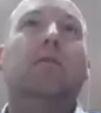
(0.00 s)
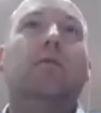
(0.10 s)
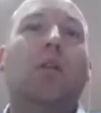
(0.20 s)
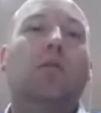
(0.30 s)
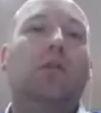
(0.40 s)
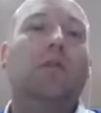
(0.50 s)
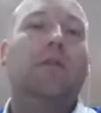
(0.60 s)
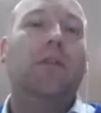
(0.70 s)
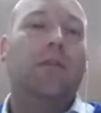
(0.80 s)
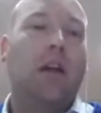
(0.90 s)
role
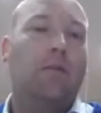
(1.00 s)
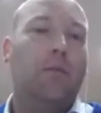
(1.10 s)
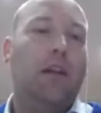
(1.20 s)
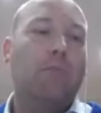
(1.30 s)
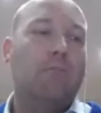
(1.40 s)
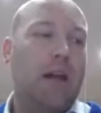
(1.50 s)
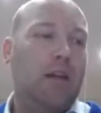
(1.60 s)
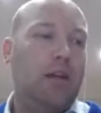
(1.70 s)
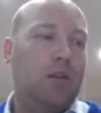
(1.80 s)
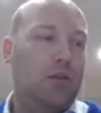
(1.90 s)
of government in
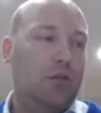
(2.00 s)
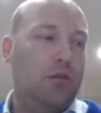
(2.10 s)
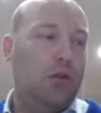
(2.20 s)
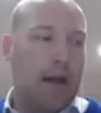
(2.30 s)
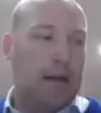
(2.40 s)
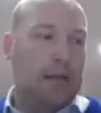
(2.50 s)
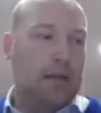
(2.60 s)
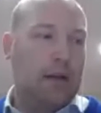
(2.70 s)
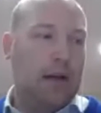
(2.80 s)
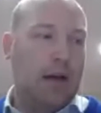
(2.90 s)
making sure
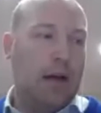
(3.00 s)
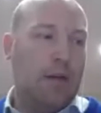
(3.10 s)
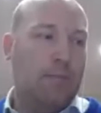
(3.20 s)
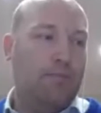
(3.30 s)
that